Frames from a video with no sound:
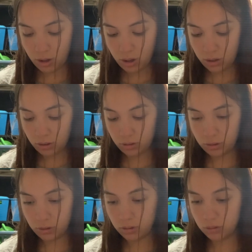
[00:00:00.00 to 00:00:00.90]

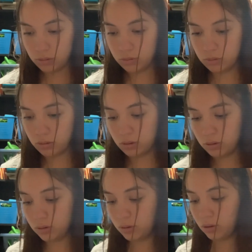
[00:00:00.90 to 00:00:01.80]
so
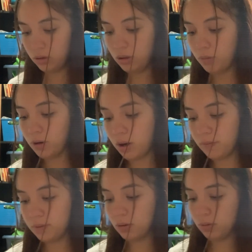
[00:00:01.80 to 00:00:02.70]
I think we're gonna have to
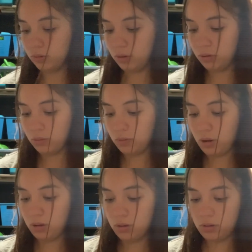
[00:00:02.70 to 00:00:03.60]
go look through that because